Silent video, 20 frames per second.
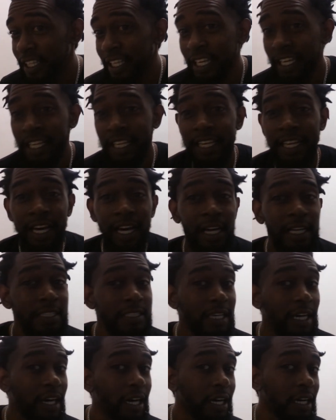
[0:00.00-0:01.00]
thick
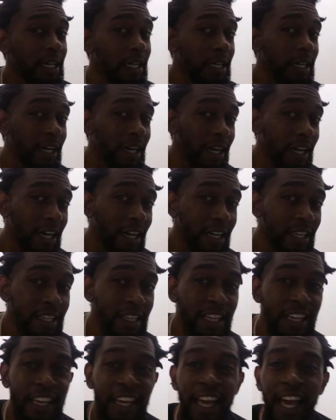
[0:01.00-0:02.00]
locks are
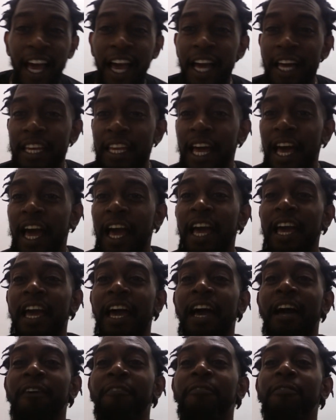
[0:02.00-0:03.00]
gone and I
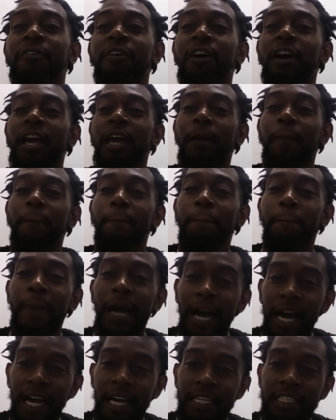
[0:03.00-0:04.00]
have
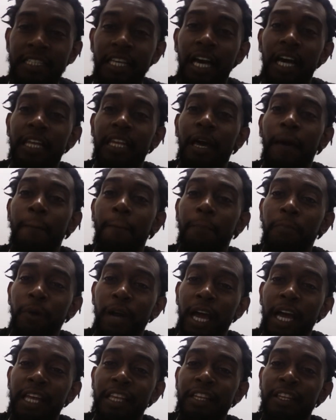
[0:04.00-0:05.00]
embarked on a
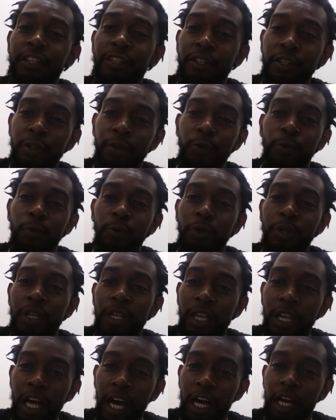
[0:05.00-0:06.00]
brand new
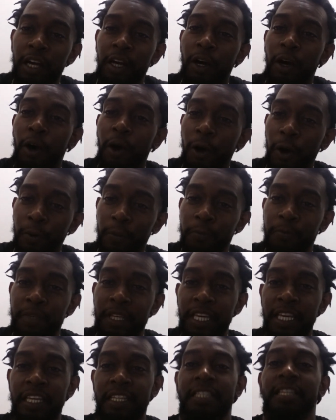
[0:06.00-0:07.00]
lock
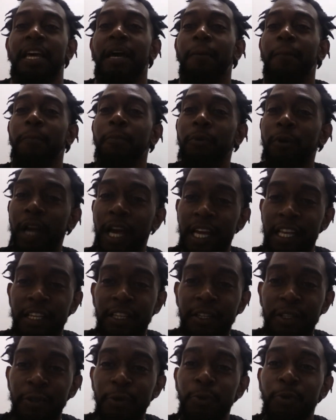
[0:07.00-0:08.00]
update, a
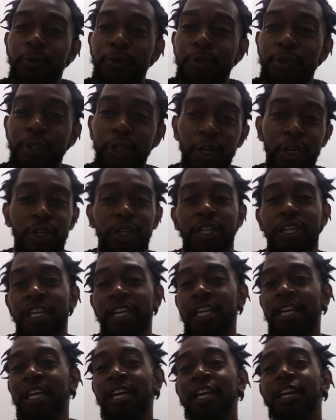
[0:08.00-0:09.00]
brand new
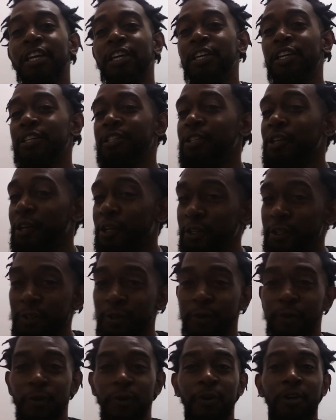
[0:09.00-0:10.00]
journey. You don't
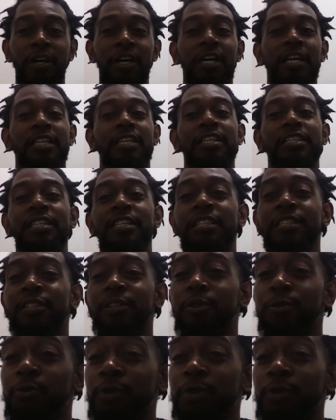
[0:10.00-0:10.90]
know. This is the